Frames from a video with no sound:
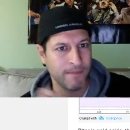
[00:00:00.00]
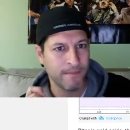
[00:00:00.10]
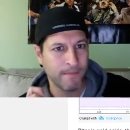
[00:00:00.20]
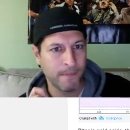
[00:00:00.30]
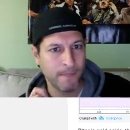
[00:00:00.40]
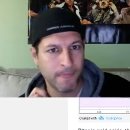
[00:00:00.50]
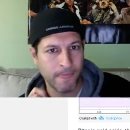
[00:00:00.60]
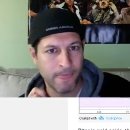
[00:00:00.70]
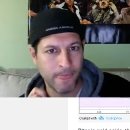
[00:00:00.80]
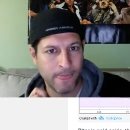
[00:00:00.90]

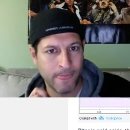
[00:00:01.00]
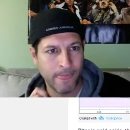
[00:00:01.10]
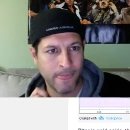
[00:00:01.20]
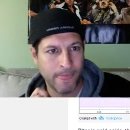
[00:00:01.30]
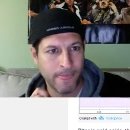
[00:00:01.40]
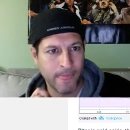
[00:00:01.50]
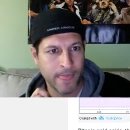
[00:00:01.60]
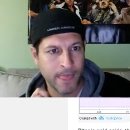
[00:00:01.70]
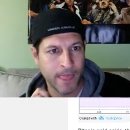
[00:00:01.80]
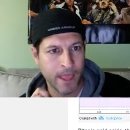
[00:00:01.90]

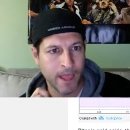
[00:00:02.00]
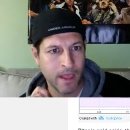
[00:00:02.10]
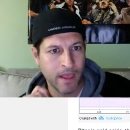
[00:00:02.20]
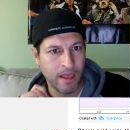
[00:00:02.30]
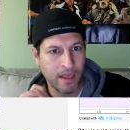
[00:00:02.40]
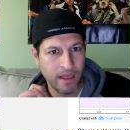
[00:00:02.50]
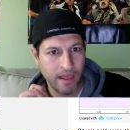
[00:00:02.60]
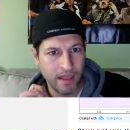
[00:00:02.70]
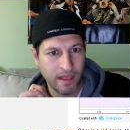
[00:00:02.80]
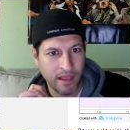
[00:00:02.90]

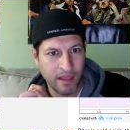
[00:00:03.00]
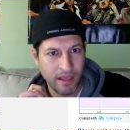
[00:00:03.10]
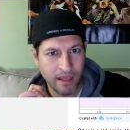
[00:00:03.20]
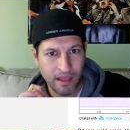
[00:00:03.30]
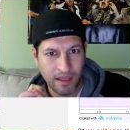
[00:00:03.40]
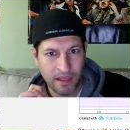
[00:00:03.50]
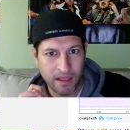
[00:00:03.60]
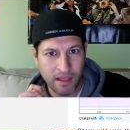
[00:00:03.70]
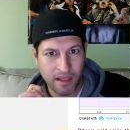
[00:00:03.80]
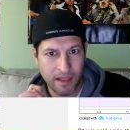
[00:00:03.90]

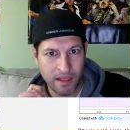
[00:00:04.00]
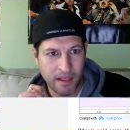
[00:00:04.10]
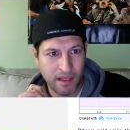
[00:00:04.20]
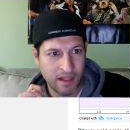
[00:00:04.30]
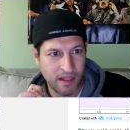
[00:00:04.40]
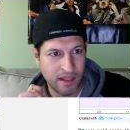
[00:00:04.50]
(no one is talking)